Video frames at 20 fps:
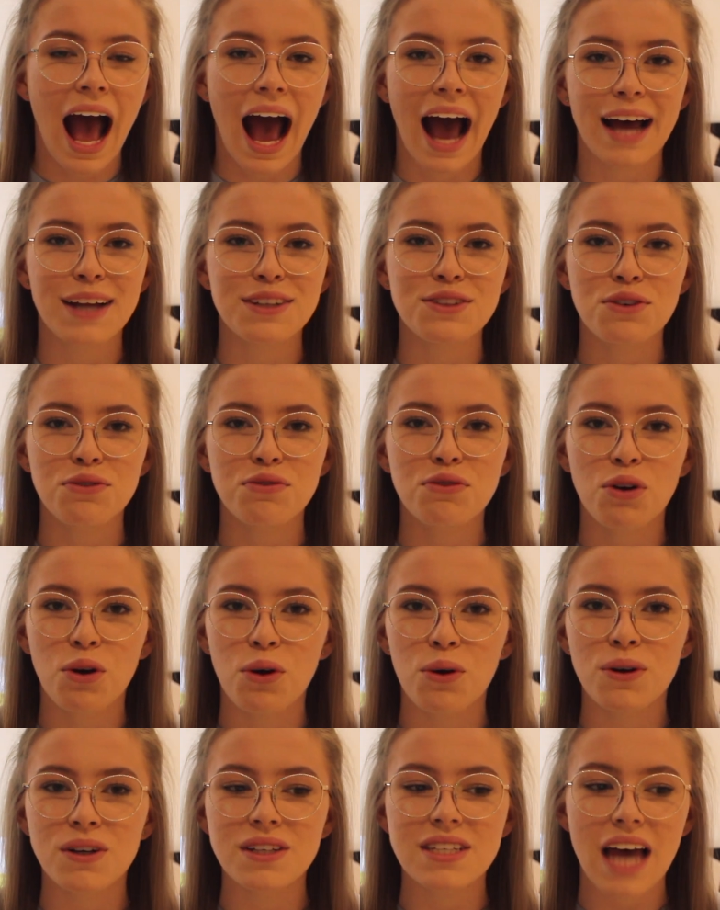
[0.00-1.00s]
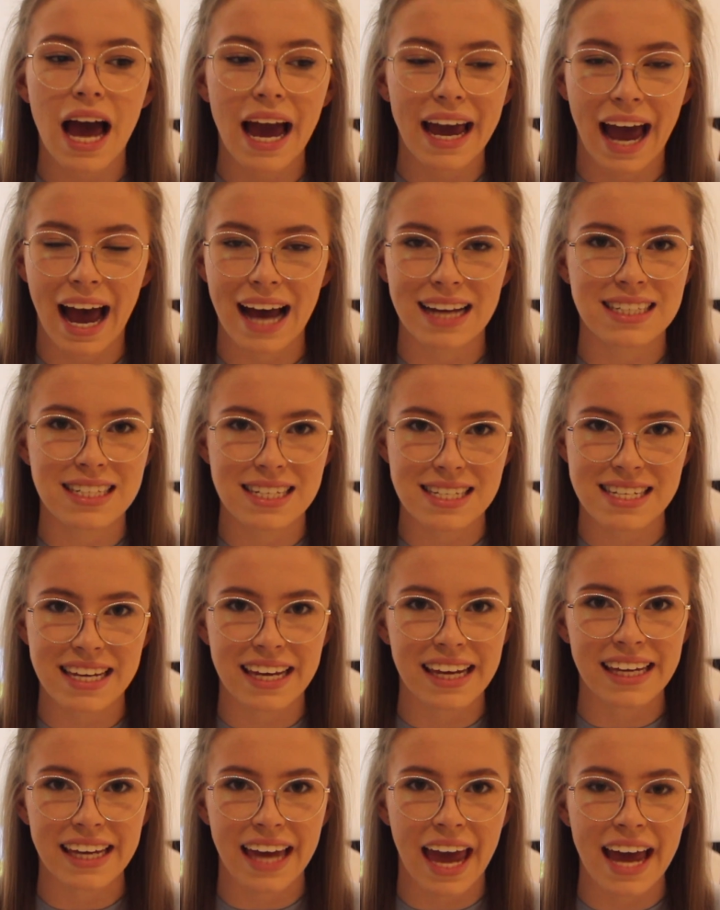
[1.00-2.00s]
And of course I had to
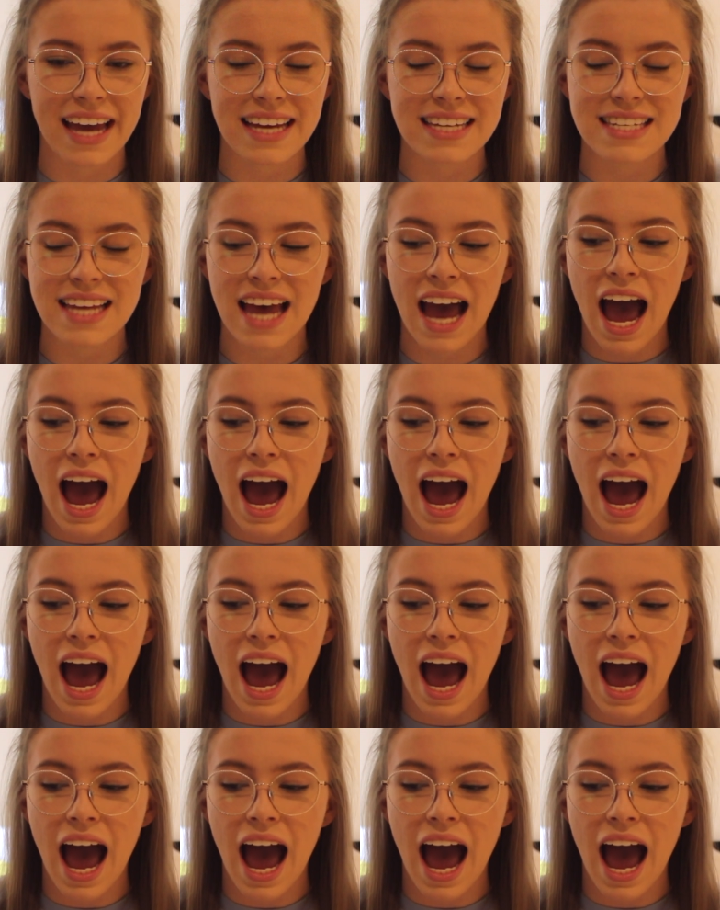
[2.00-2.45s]
say yes.